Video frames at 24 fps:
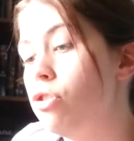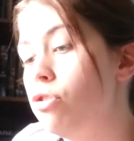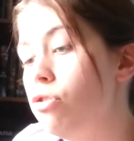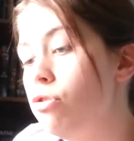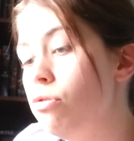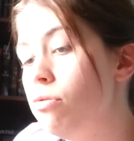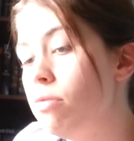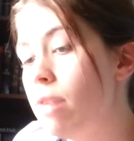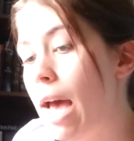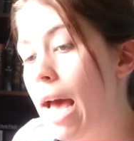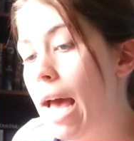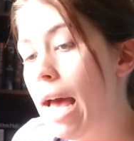
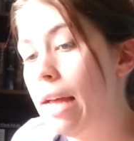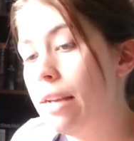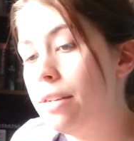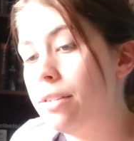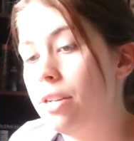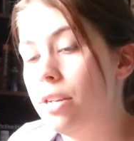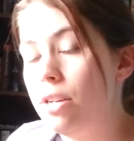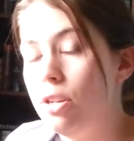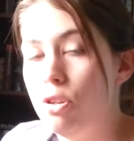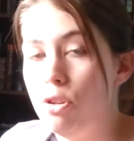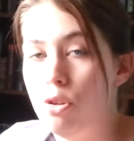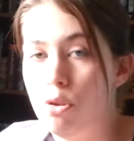do
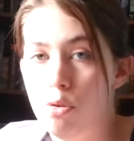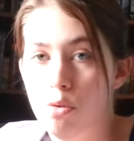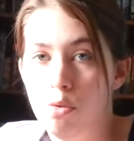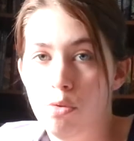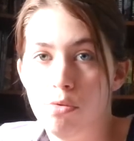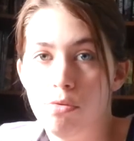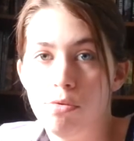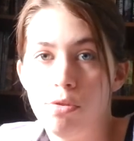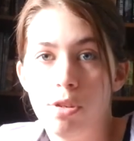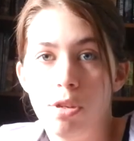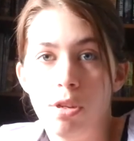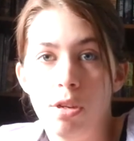not
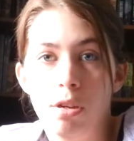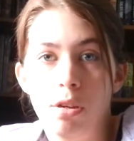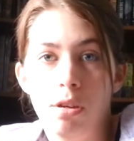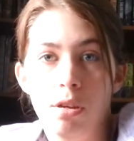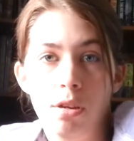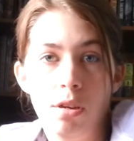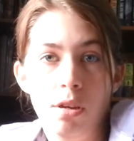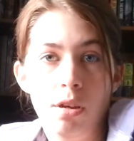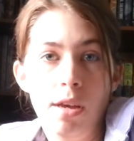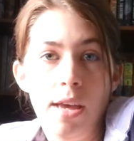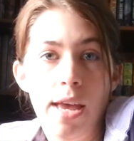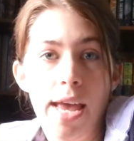use
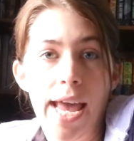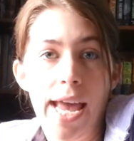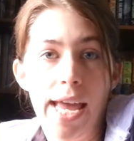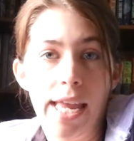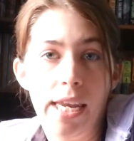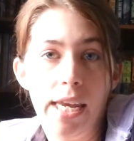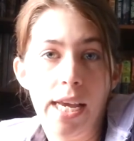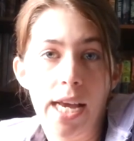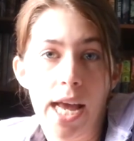any